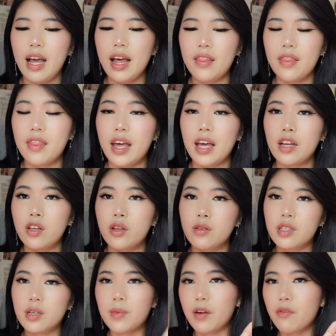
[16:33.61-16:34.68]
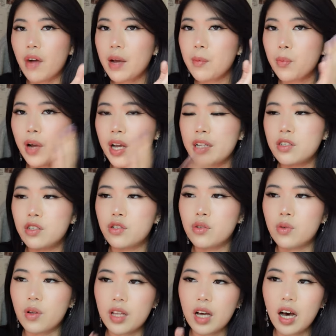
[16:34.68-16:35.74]
and then using my right brain to
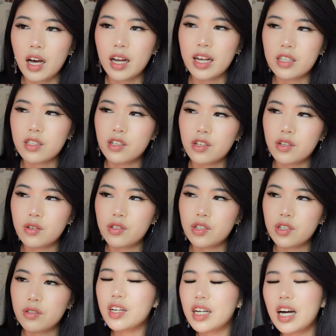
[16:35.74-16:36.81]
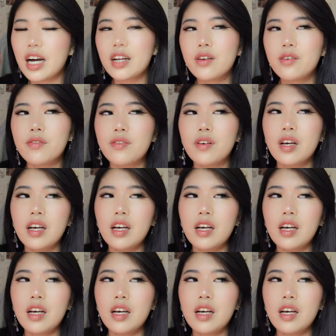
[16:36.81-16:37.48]
do all the art execution. You can kind of